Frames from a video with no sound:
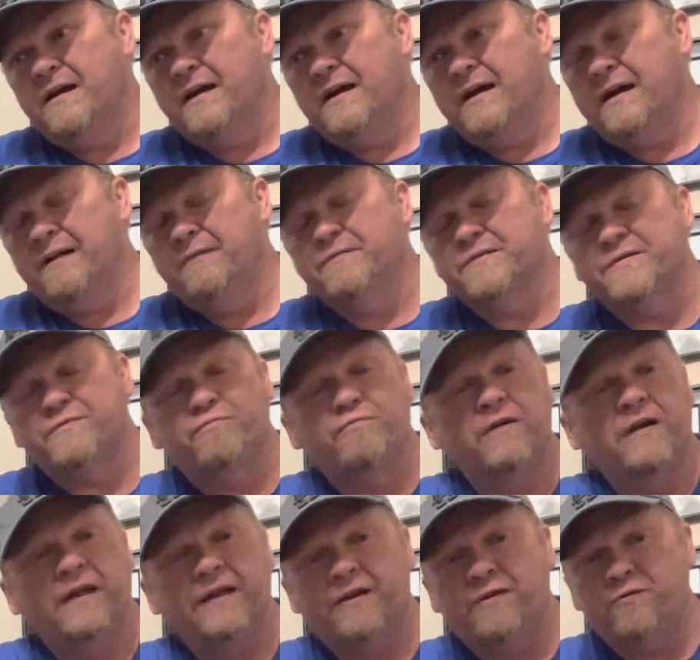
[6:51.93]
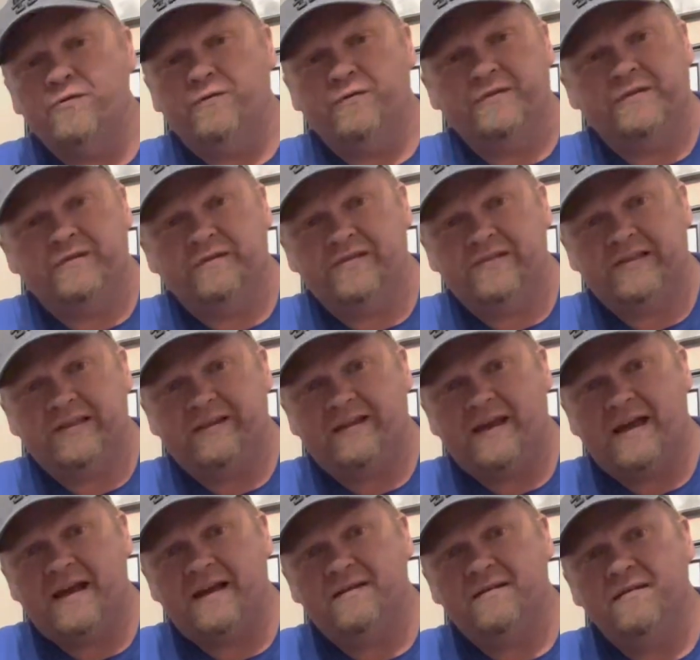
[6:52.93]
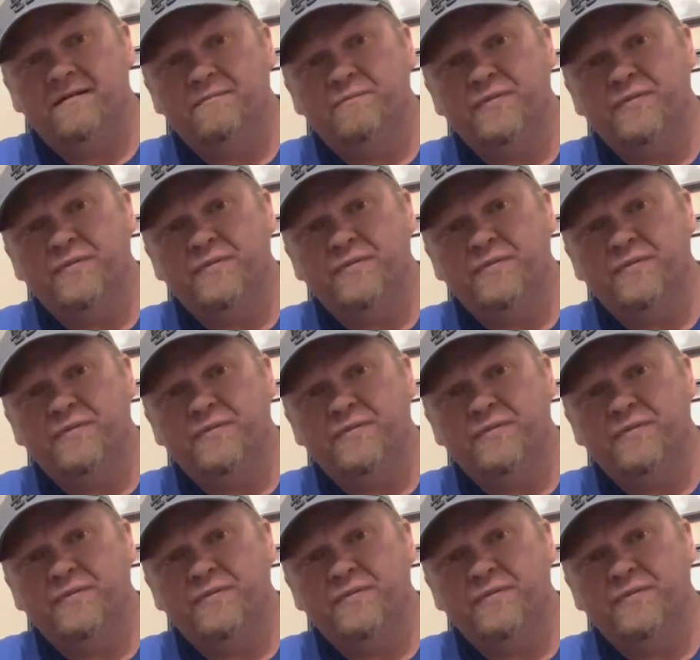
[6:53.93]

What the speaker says: It was really cool to see that.